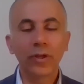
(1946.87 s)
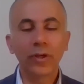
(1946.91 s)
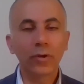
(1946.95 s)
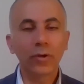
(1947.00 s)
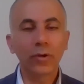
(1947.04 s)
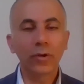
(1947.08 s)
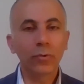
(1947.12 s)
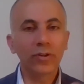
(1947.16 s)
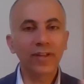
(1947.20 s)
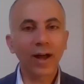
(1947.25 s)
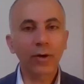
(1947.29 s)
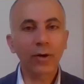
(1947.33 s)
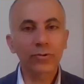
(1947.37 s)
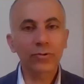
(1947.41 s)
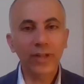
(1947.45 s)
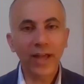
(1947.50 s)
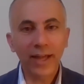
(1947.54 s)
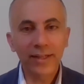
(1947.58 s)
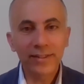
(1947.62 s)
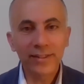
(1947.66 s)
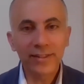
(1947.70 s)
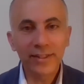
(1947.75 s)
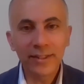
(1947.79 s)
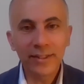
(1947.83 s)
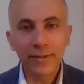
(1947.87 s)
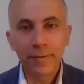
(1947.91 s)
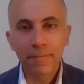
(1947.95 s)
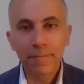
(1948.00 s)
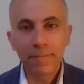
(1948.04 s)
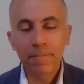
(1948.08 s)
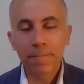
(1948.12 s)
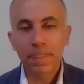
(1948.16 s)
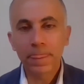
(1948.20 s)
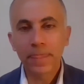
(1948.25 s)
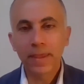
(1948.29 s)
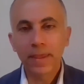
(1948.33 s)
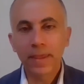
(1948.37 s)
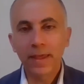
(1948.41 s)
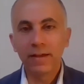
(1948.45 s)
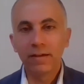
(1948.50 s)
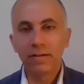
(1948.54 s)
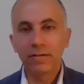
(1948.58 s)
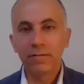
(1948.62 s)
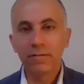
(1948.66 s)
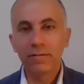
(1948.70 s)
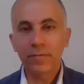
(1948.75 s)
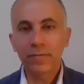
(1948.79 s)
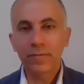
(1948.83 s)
we, without any uh,